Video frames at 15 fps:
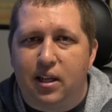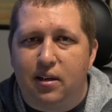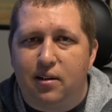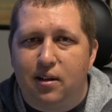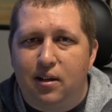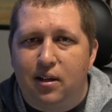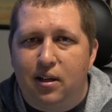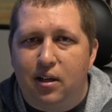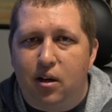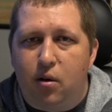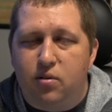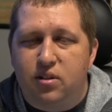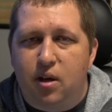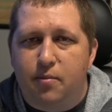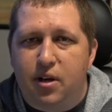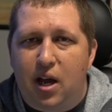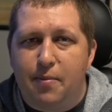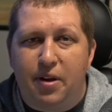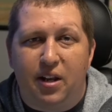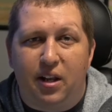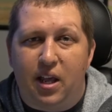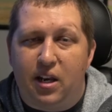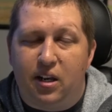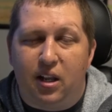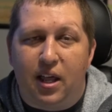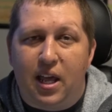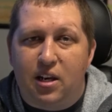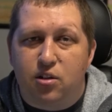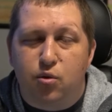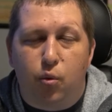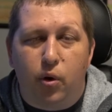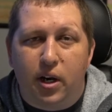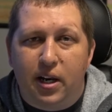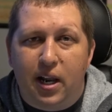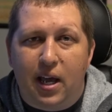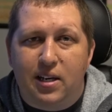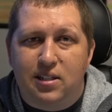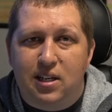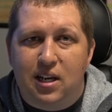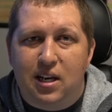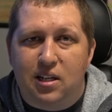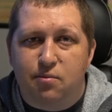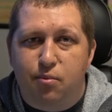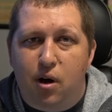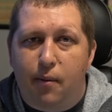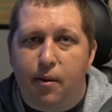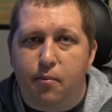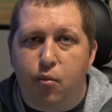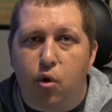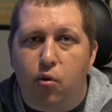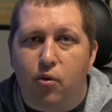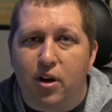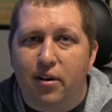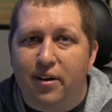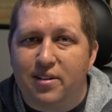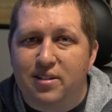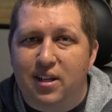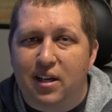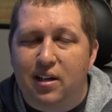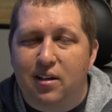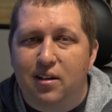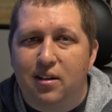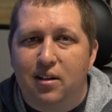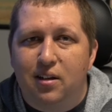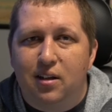that sometime in late 2019 is probably more realistic.